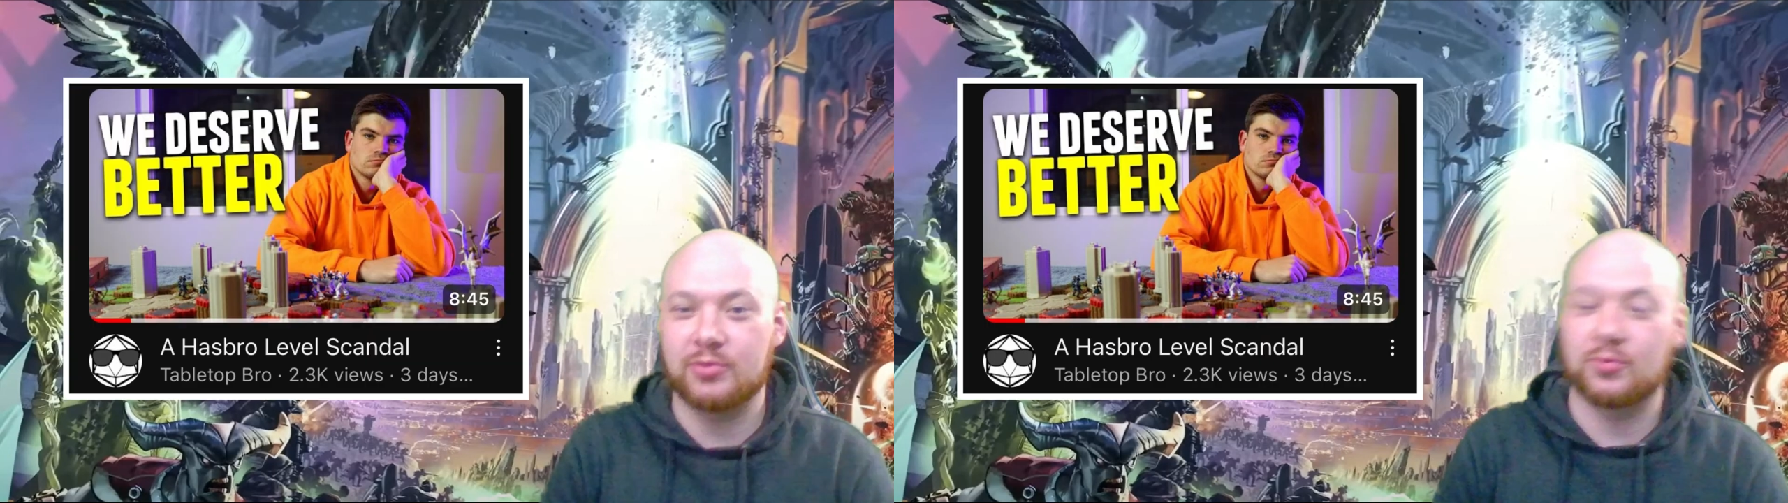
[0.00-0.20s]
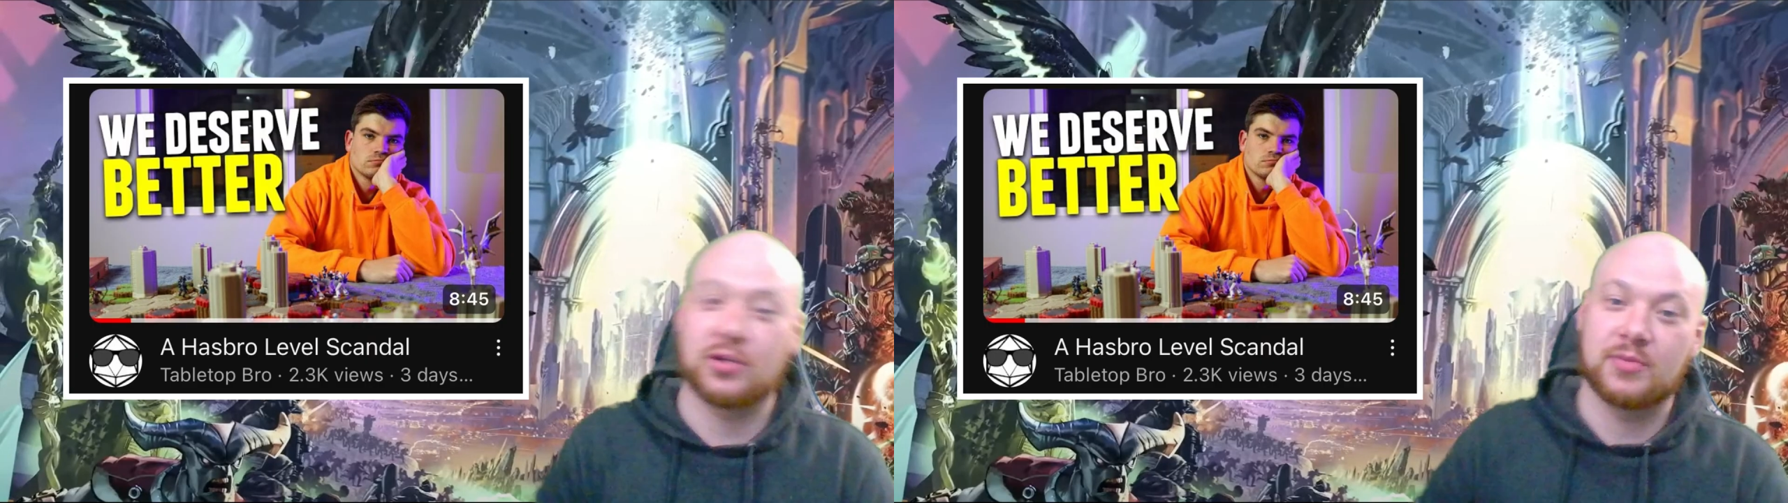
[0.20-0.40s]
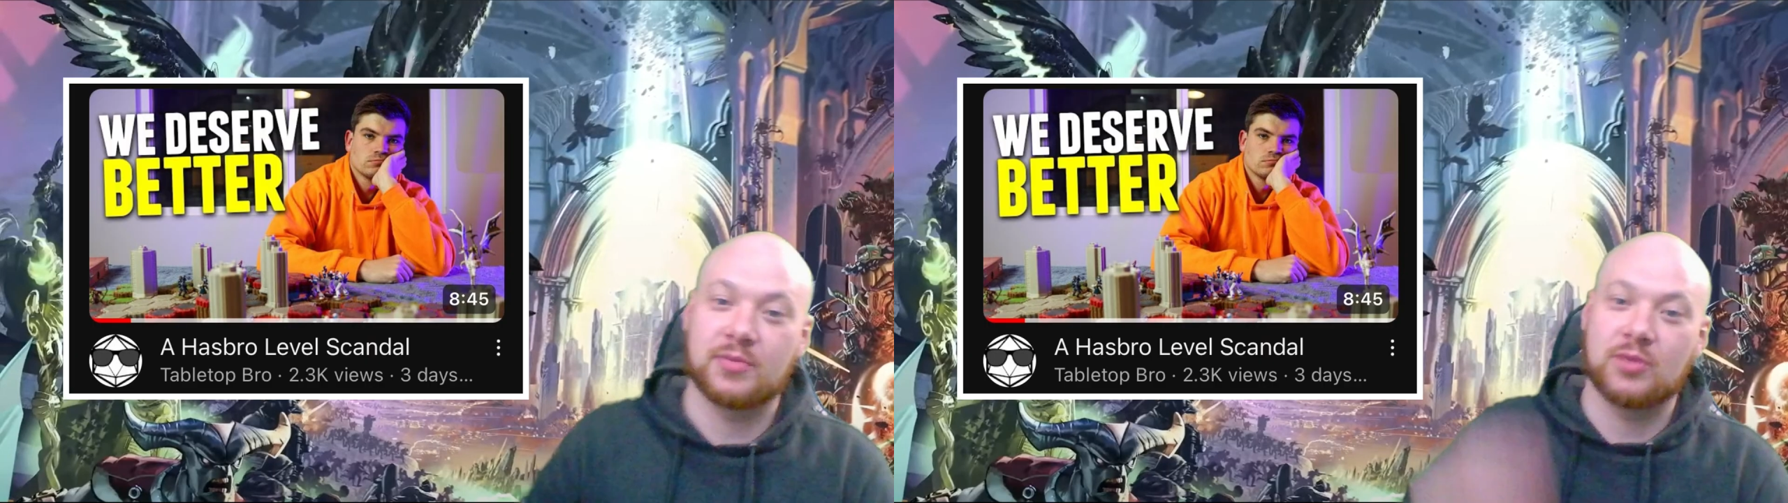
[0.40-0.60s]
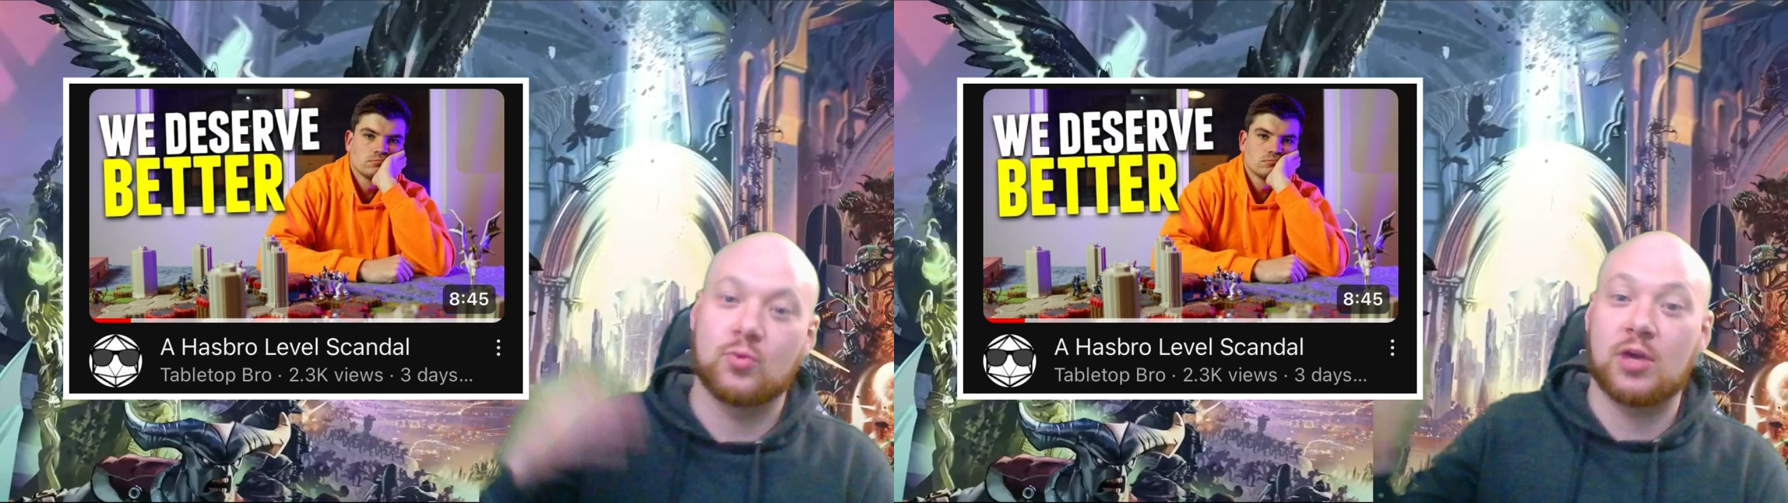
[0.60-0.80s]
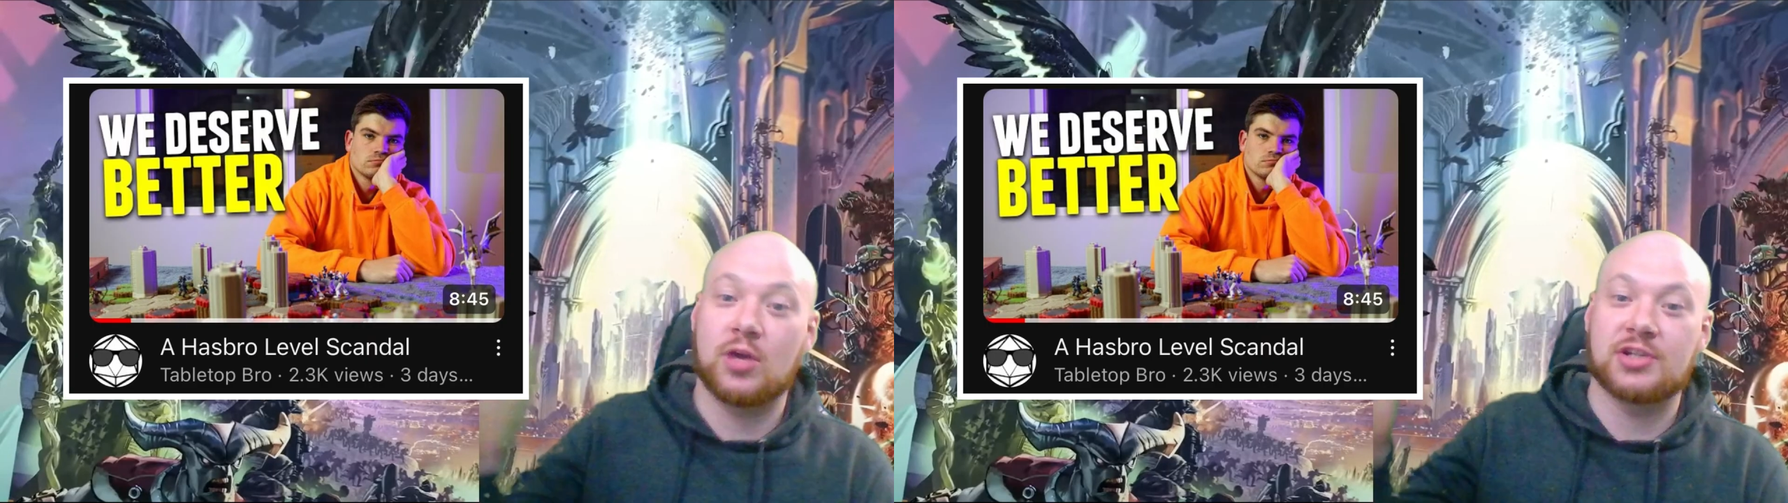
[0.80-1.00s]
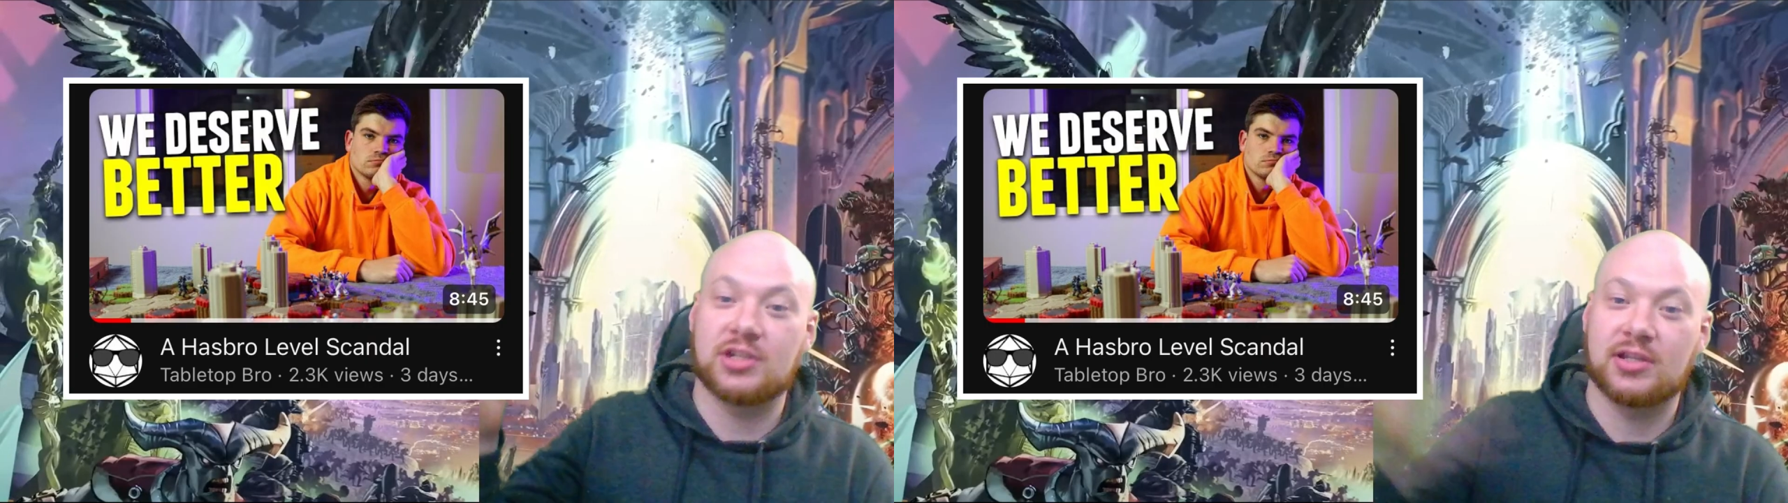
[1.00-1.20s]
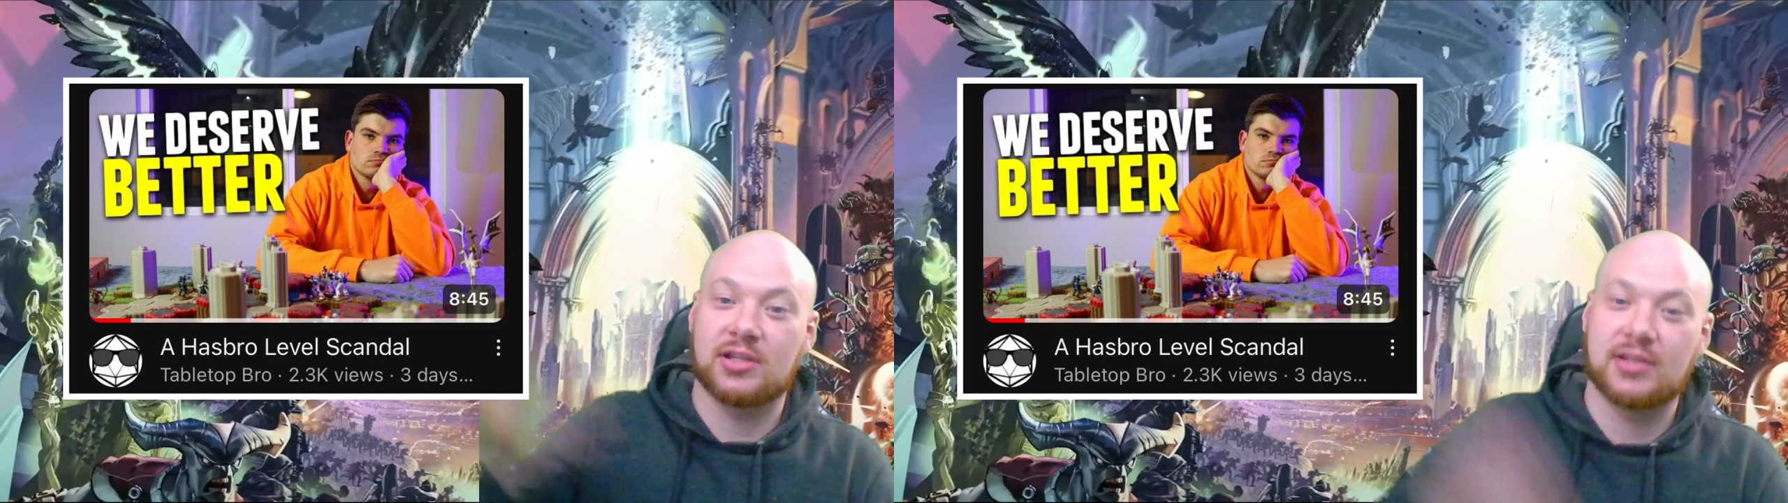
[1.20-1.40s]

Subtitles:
We're going to be watching